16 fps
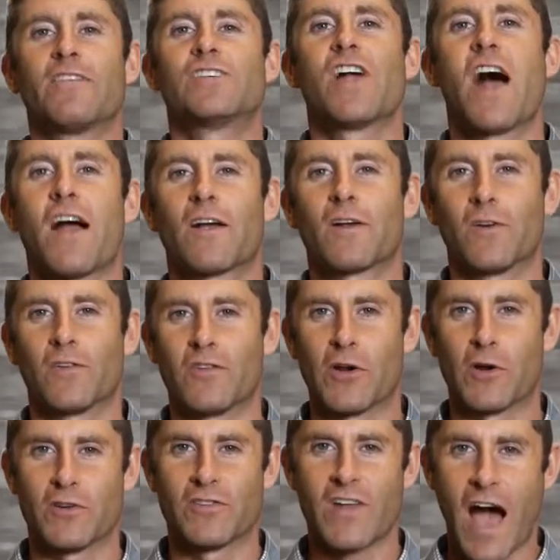Jockers
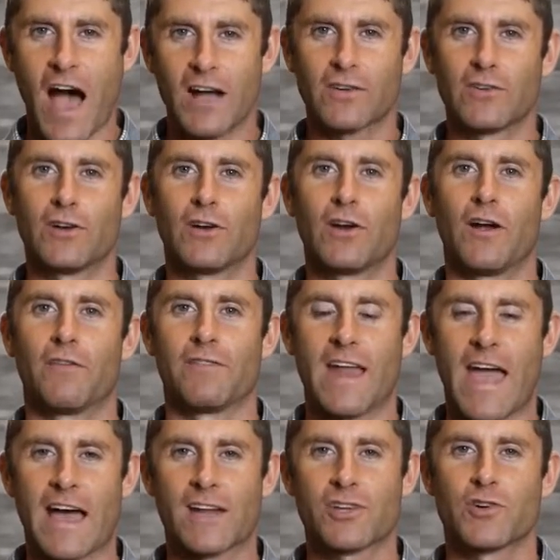here, Doctor of
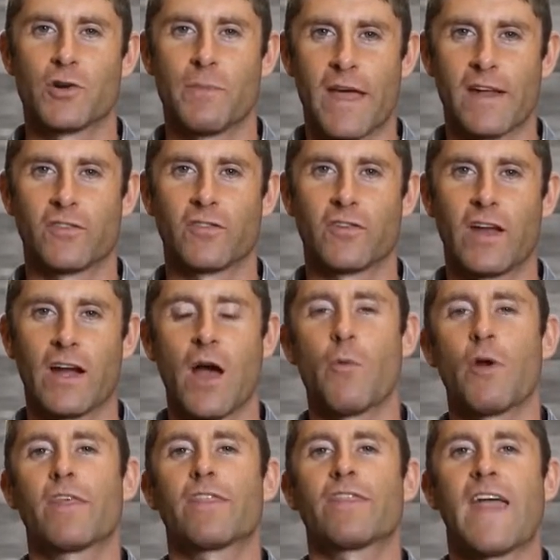Natural Medicine, and I
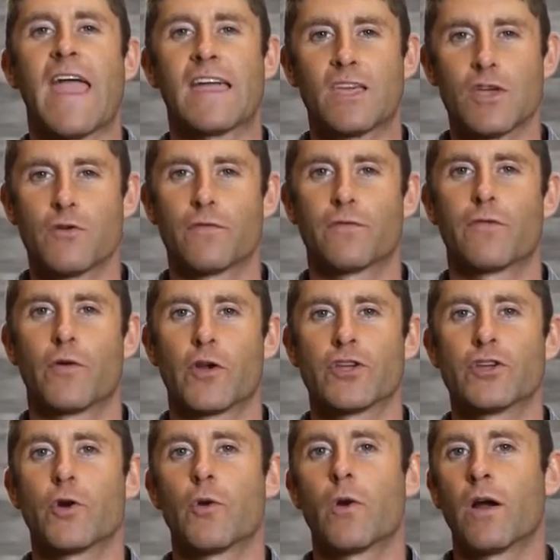want to thank you for
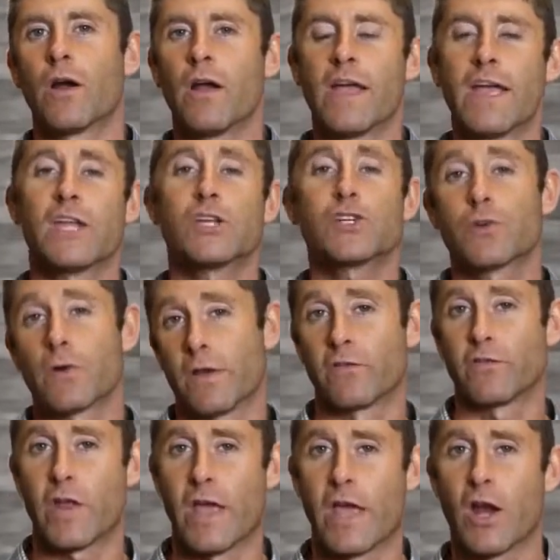your
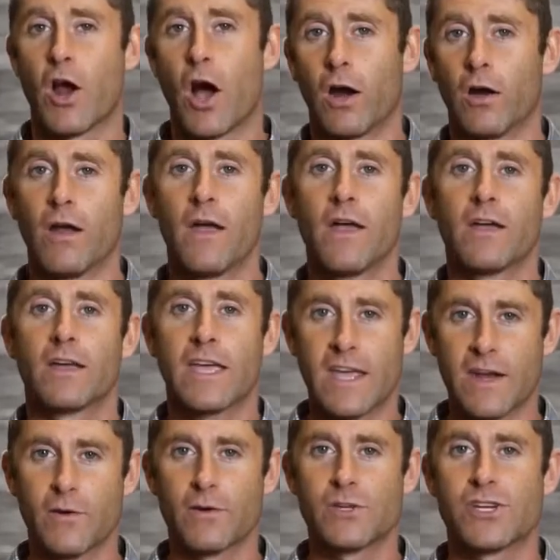interest in our
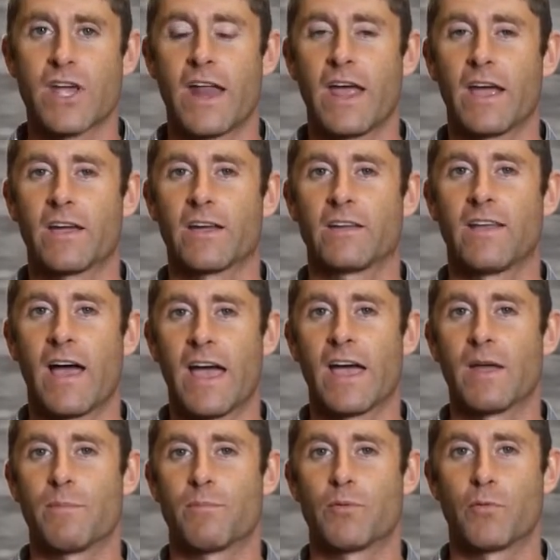Ketogenic
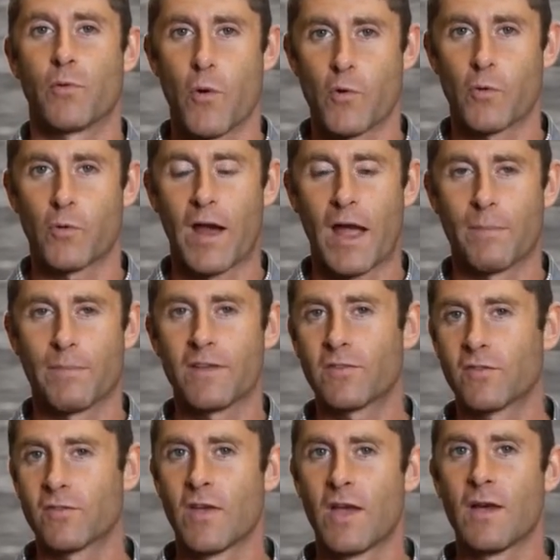Diet program.
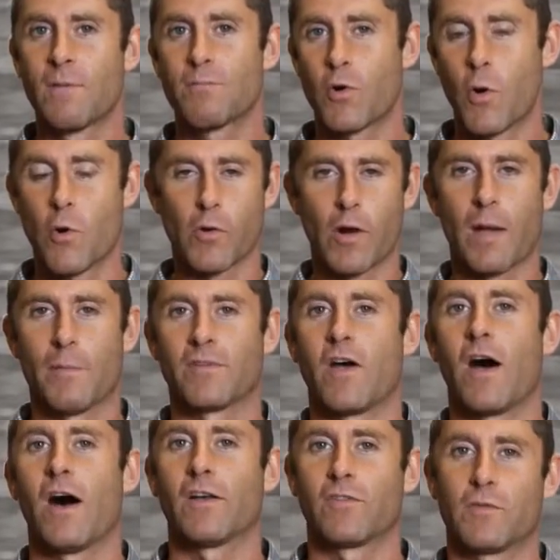This program is
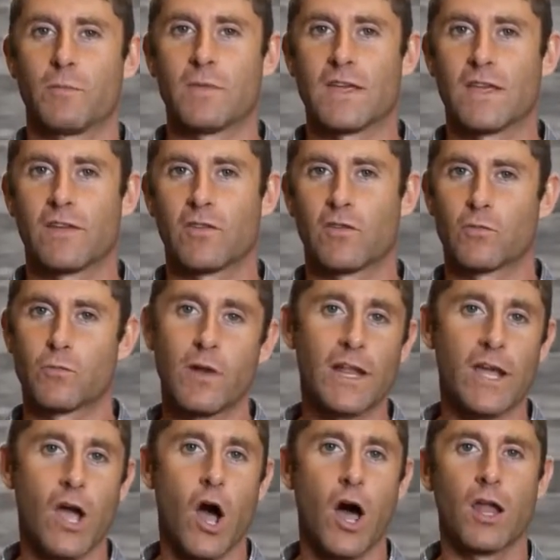awesome because it's
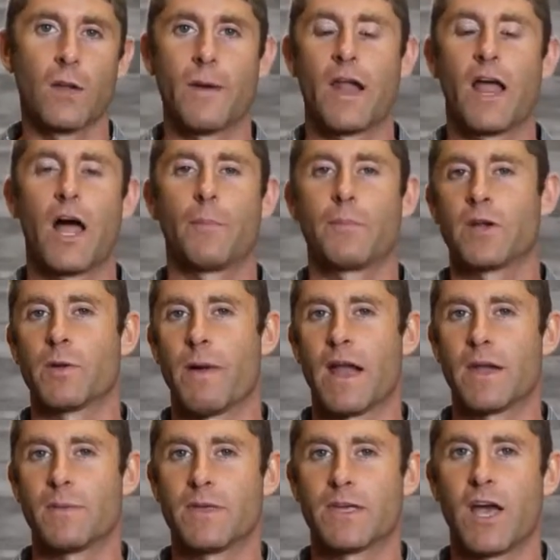really all about helping your
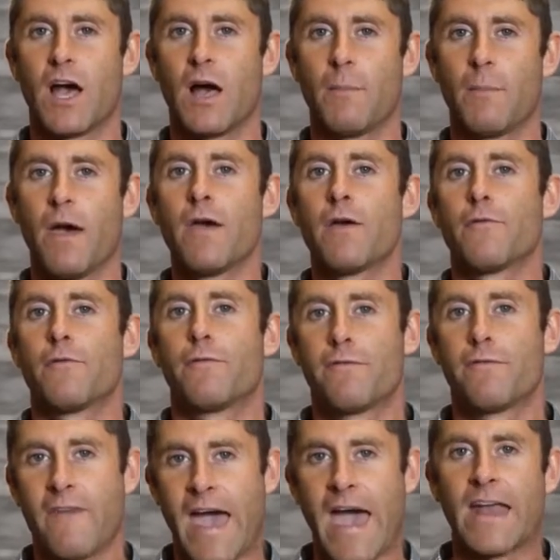body become
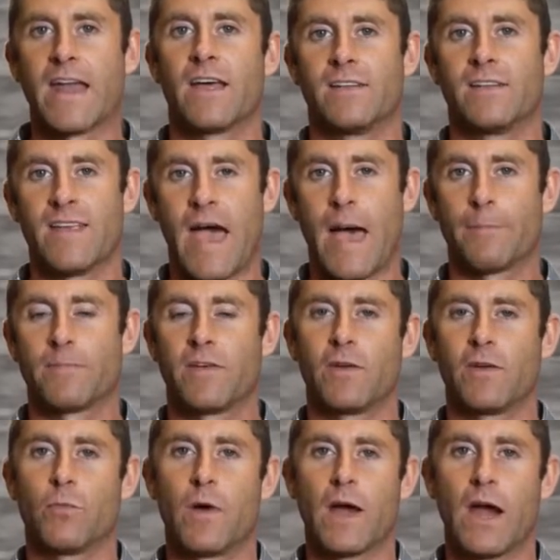fat adapted,
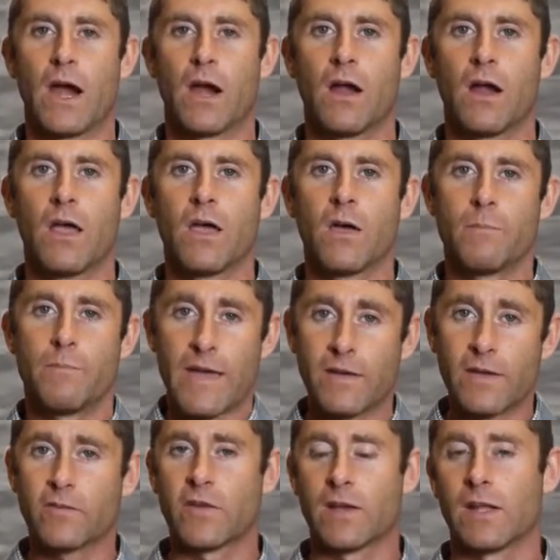where
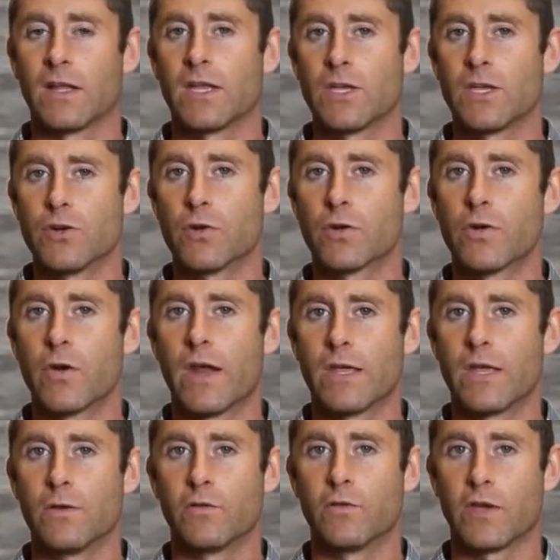basically you're good
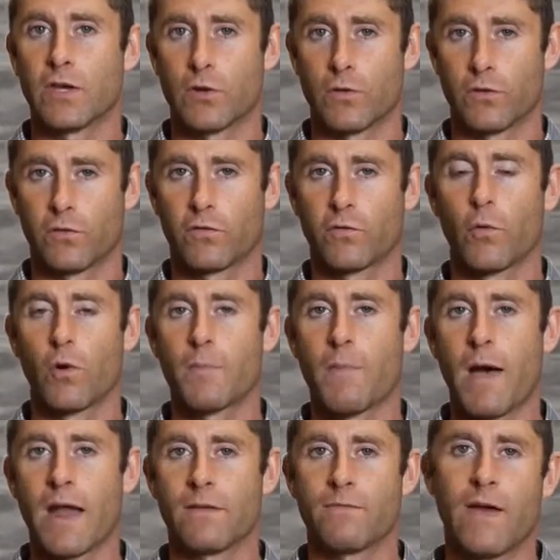at using your stored
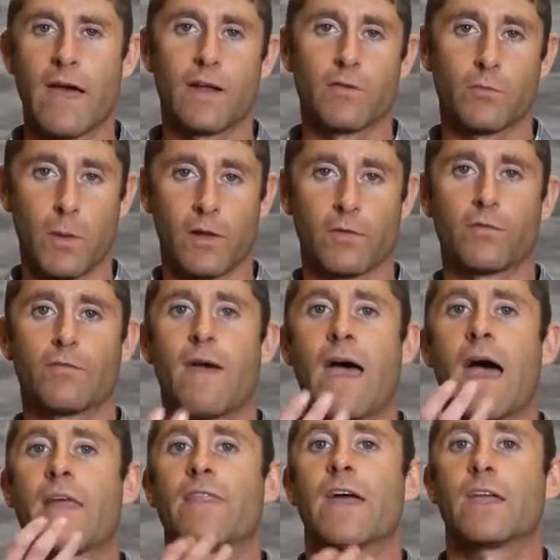body fat as well as
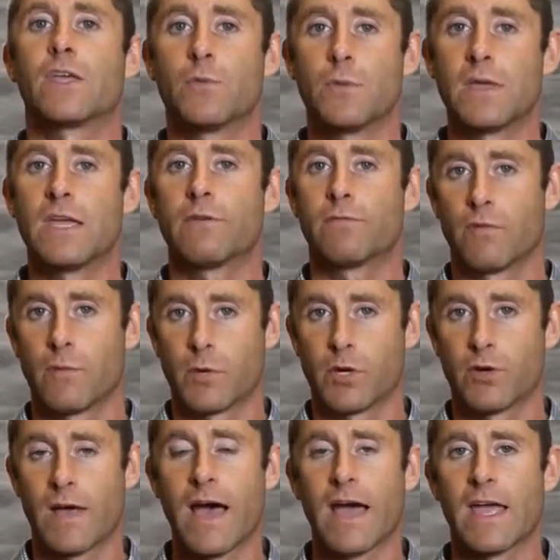fat that you eat from your
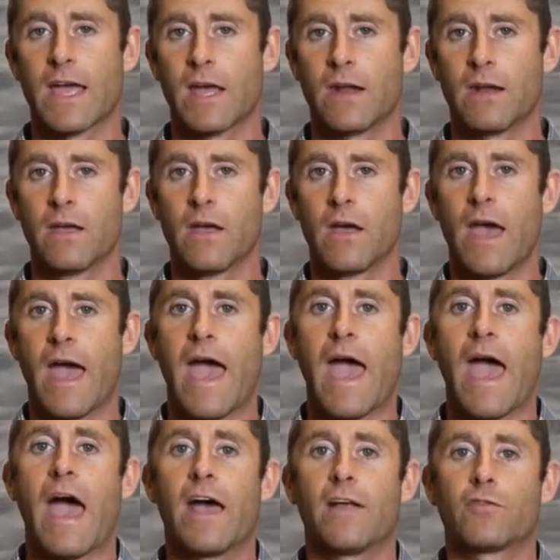diet
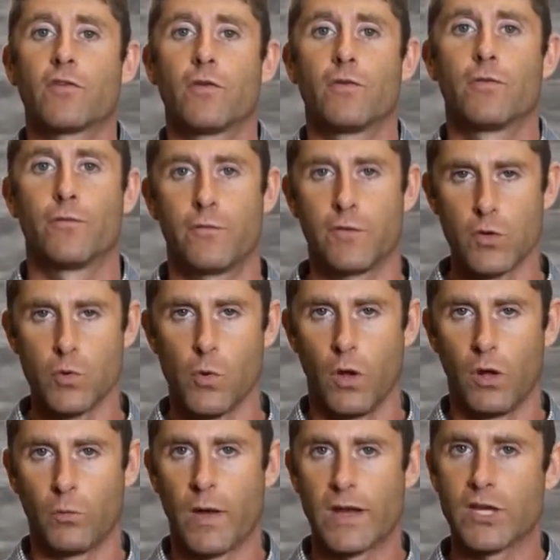as
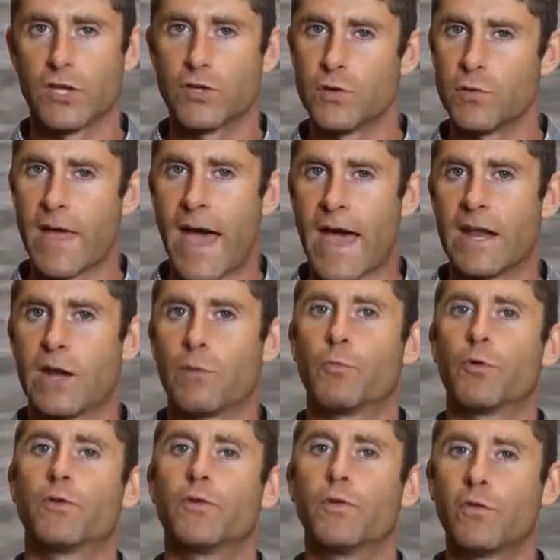fuel. When you do that, it
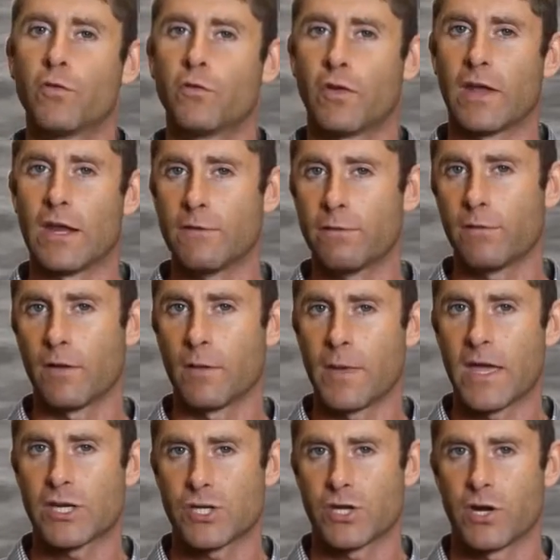reduces
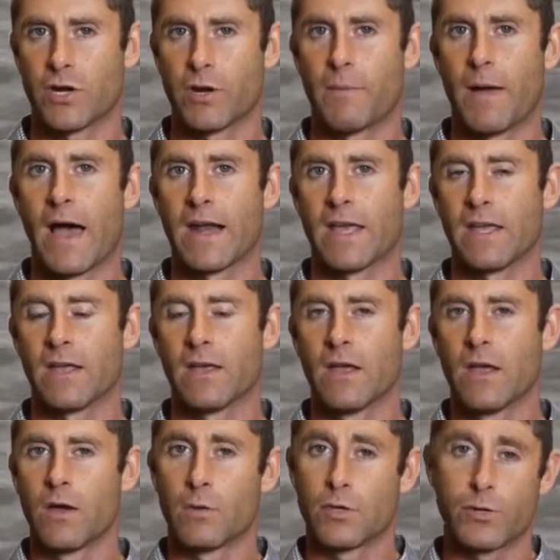inflammation in your body,
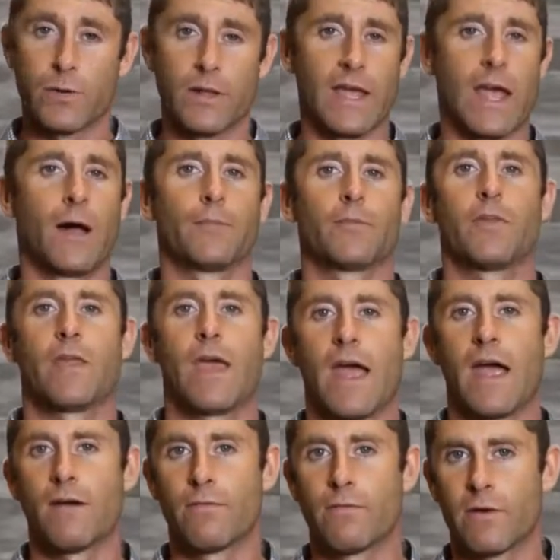which really helps with
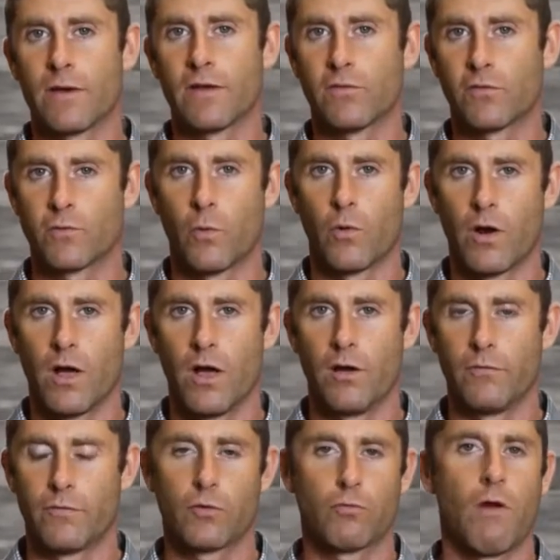every sort
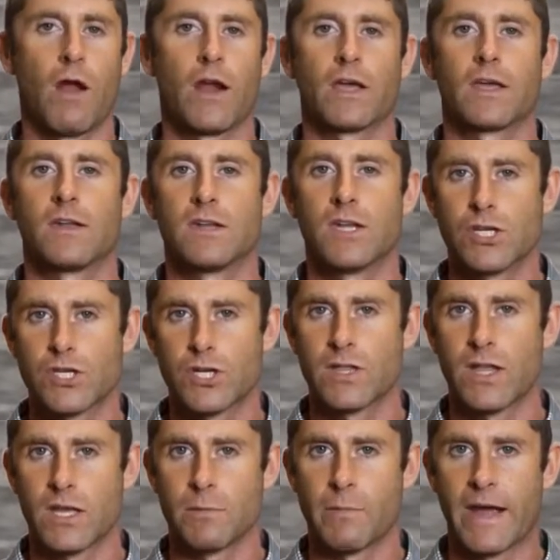of chronic condition
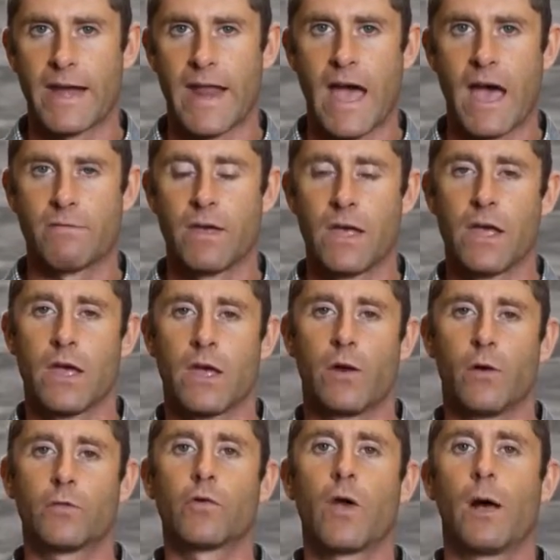that you might have. It
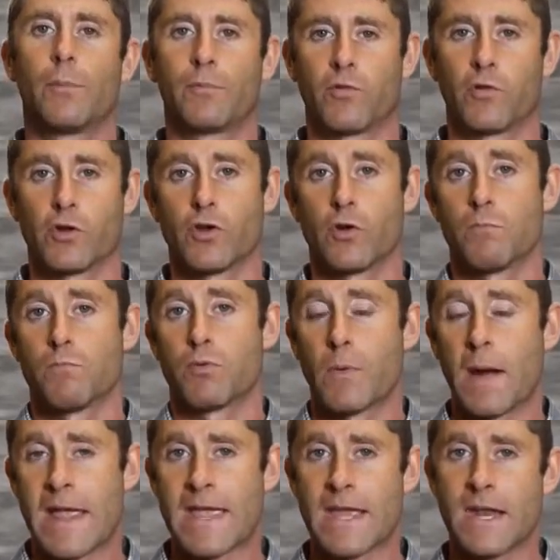also helps your, your
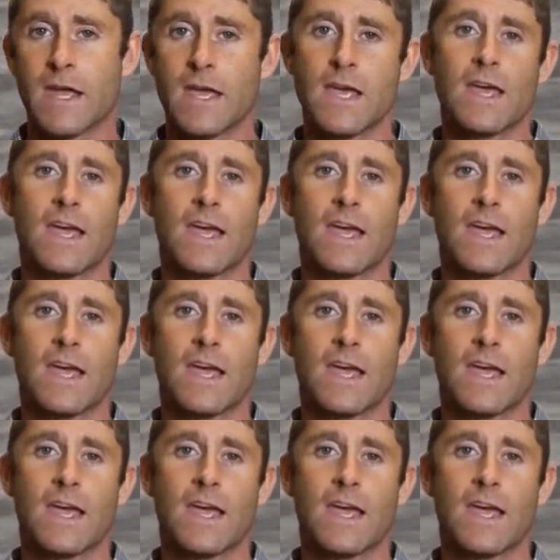brain.